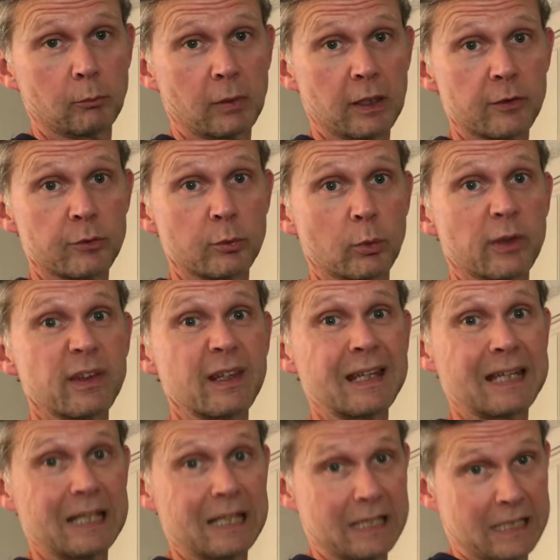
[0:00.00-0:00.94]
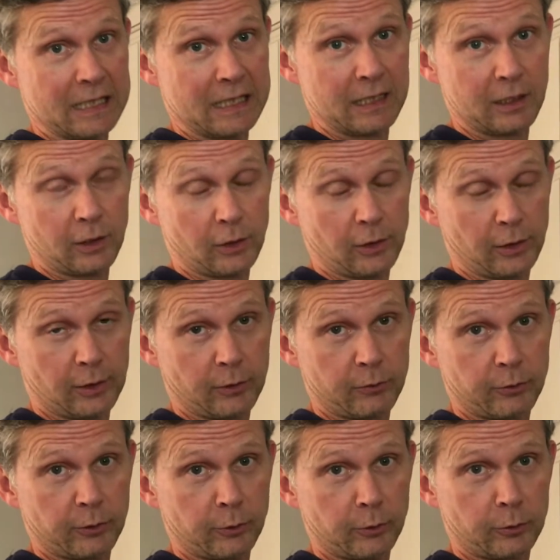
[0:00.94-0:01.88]
mess with any
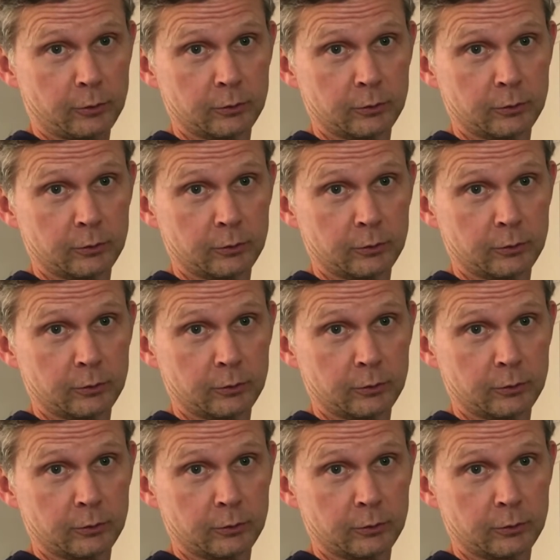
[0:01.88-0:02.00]
electrical.